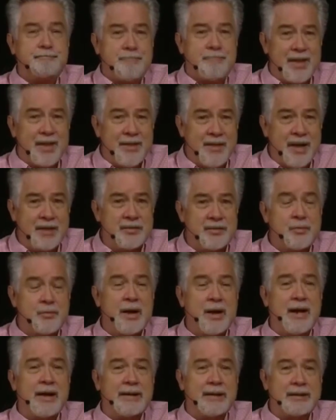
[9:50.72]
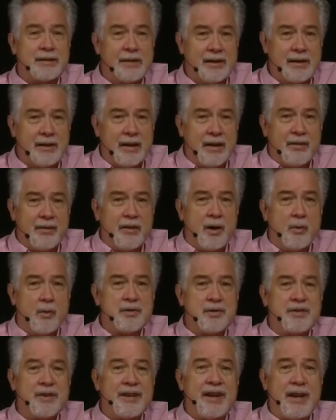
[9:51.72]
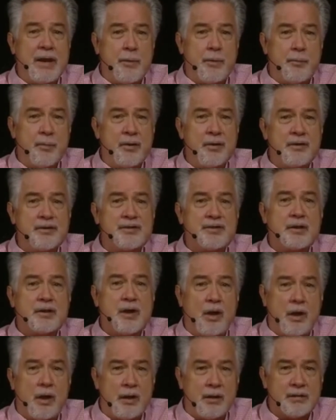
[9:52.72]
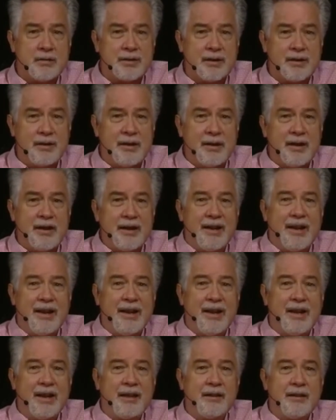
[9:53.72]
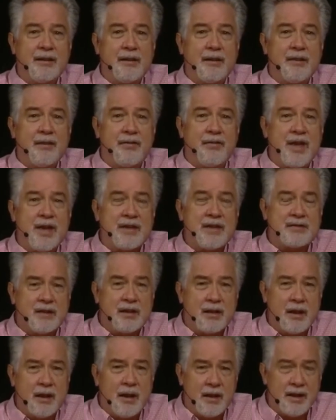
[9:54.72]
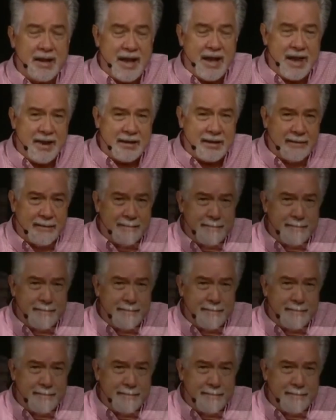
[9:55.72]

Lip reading: That's right. There was an emperor's cult in Thessalonica,